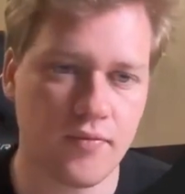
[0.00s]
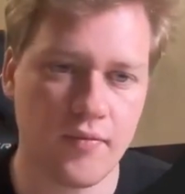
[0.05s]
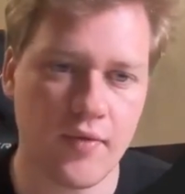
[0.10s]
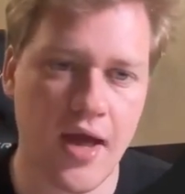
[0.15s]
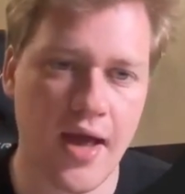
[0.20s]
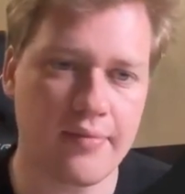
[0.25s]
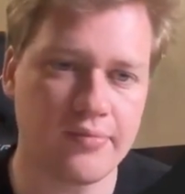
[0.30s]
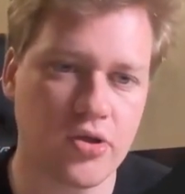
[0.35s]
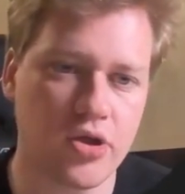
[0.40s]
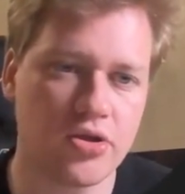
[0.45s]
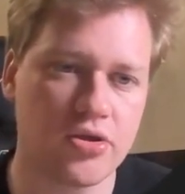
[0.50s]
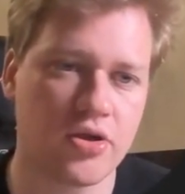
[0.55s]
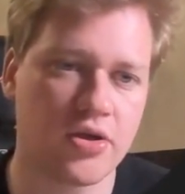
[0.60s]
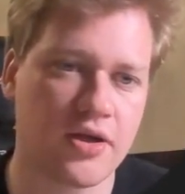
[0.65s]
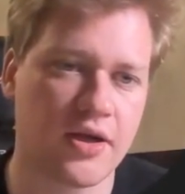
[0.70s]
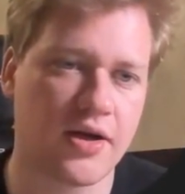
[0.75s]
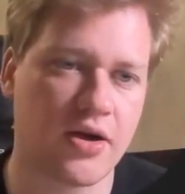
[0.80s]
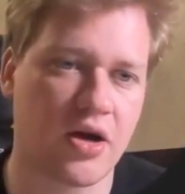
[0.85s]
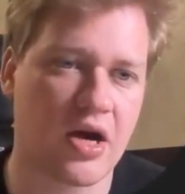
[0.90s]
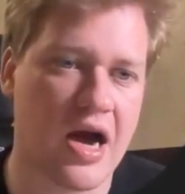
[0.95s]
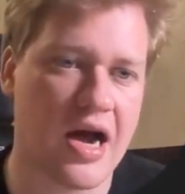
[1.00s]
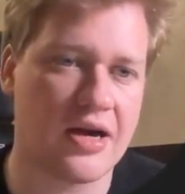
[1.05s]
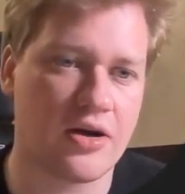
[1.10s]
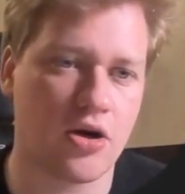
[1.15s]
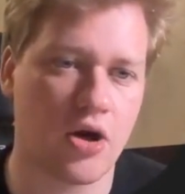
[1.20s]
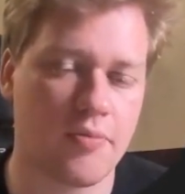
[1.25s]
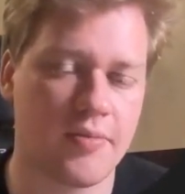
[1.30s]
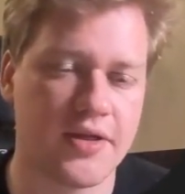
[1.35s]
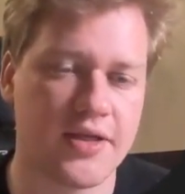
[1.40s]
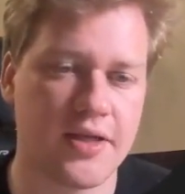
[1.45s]
I'm not gonna
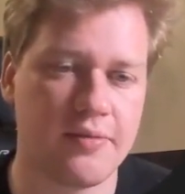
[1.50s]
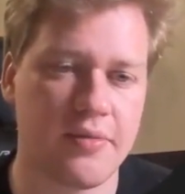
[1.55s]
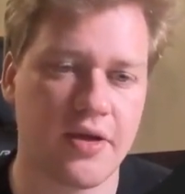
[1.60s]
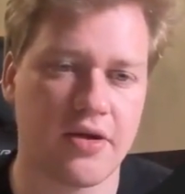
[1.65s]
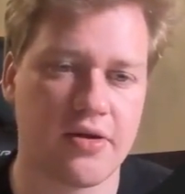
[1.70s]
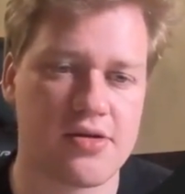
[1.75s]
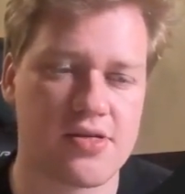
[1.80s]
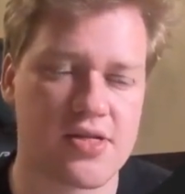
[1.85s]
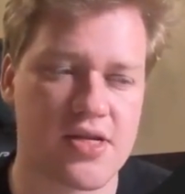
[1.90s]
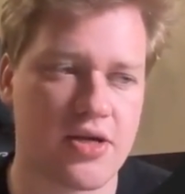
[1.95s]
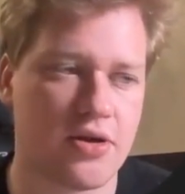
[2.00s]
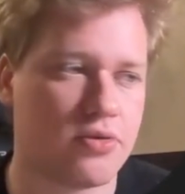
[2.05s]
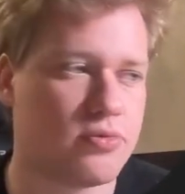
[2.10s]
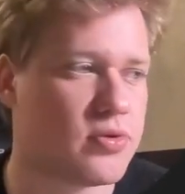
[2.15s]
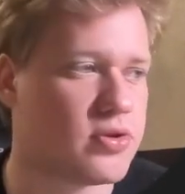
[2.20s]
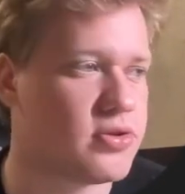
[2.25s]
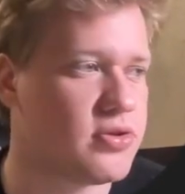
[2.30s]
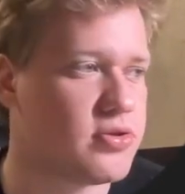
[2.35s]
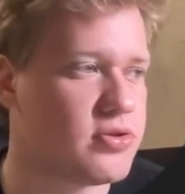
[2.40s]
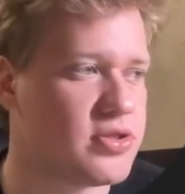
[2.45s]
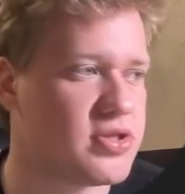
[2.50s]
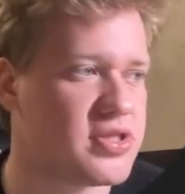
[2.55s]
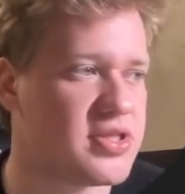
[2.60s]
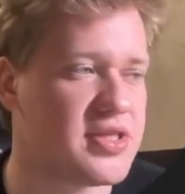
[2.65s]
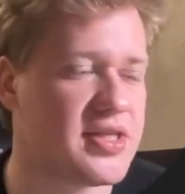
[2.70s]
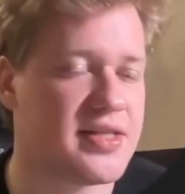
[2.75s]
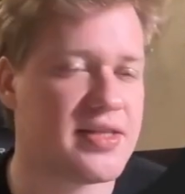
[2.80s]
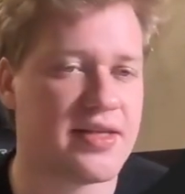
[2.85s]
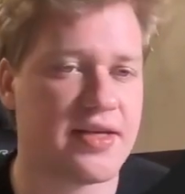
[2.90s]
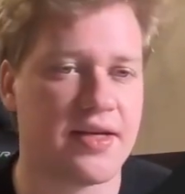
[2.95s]
uncomment it because I don't want you to
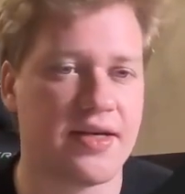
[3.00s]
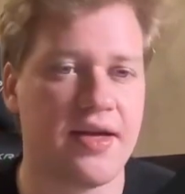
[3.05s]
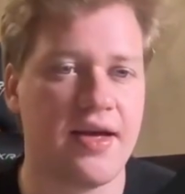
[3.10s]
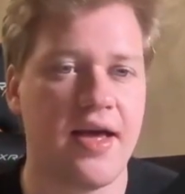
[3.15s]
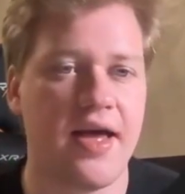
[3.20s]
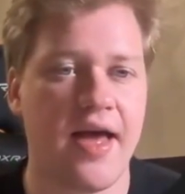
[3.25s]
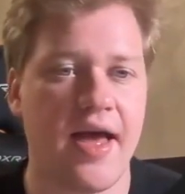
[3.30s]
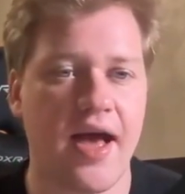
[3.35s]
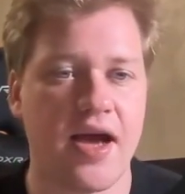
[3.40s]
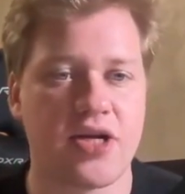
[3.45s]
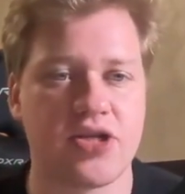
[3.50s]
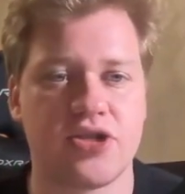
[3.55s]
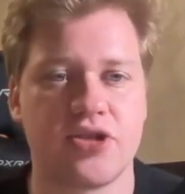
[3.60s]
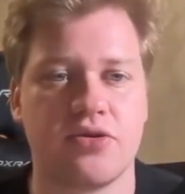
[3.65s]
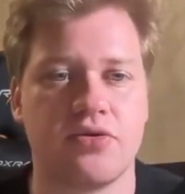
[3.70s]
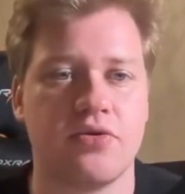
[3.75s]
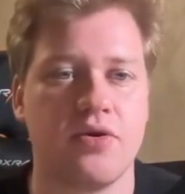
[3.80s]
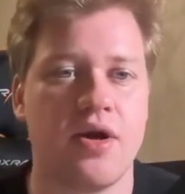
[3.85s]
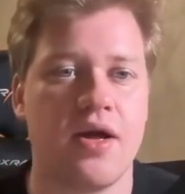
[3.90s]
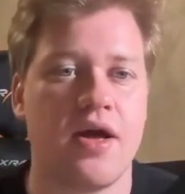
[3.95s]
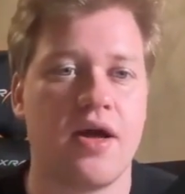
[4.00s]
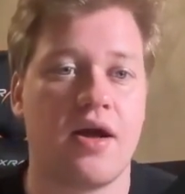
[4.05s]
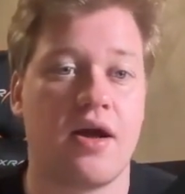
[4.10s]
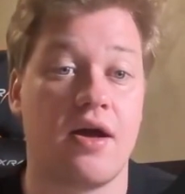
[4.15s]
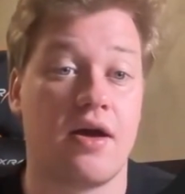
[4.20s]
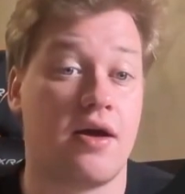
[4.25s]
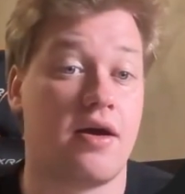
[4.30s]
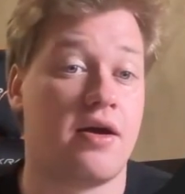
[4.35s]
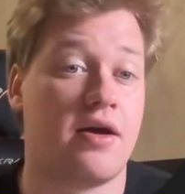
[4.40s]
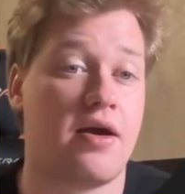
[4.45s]
see the actual
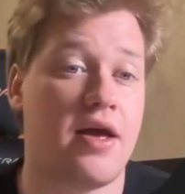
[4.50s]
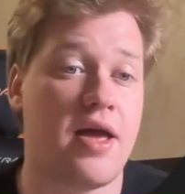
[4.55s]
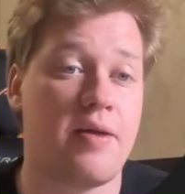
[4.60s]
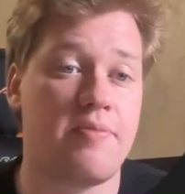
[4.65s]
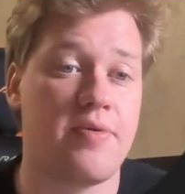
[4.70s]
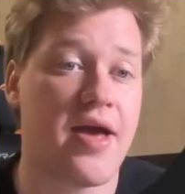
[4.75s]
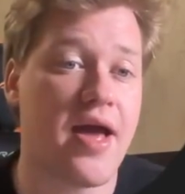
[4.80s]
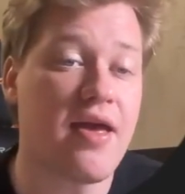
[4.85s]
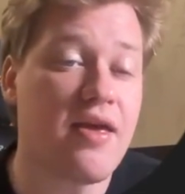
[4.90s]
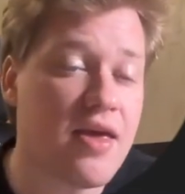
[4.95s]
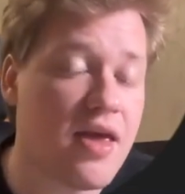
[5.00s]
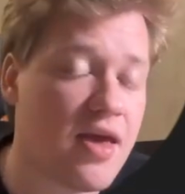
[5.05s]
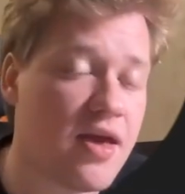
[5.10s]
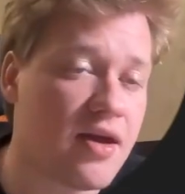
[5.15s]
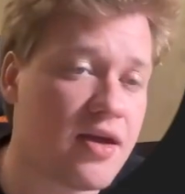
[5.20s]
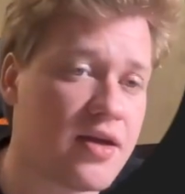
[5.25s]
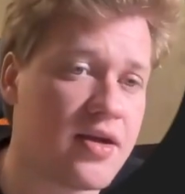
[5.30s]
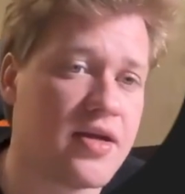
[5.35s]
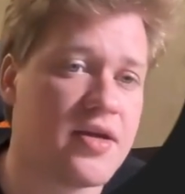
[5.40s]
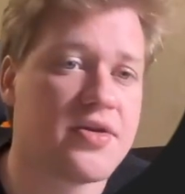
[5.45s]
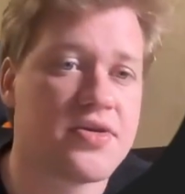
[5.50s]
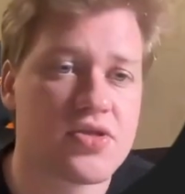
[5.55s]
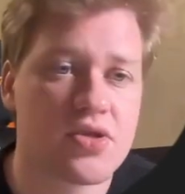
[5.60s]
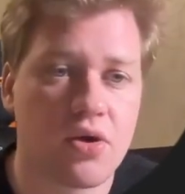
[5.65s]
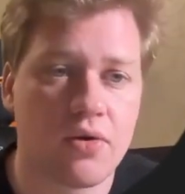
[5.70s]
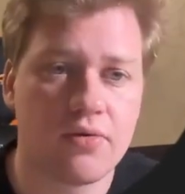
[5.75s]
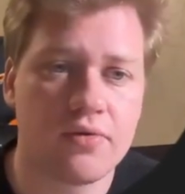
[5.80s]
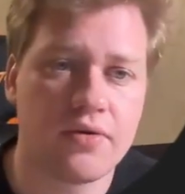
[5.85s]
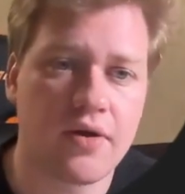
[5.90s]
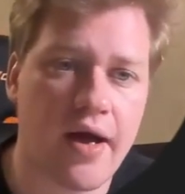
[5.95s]
API key,
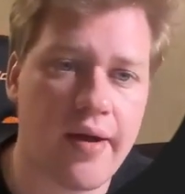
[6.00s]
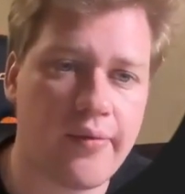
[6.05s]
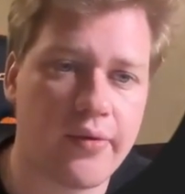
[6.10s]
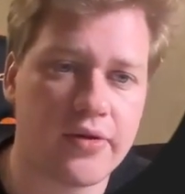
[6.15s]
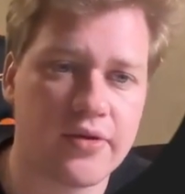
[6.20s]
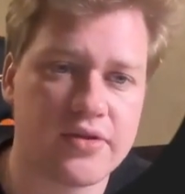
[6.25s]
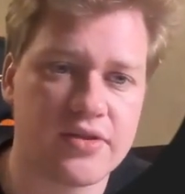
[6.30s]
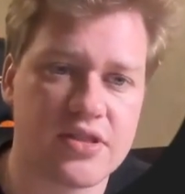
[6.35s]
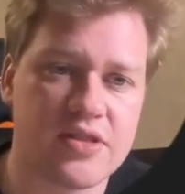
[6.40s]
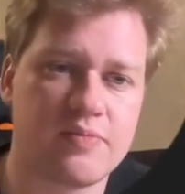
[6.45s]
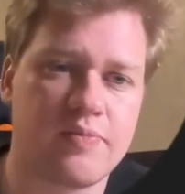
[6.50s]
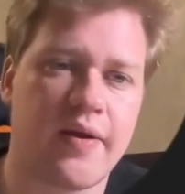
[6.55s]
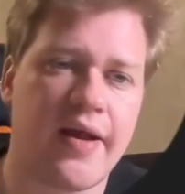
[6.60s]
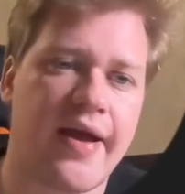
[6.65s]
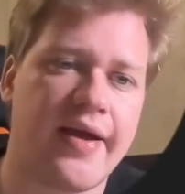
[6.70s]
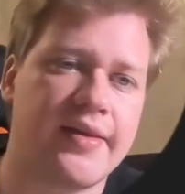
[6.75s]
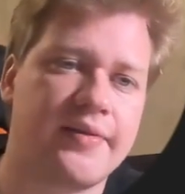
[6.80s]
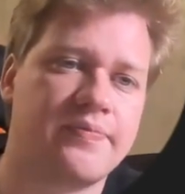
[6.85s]
so I won't display it.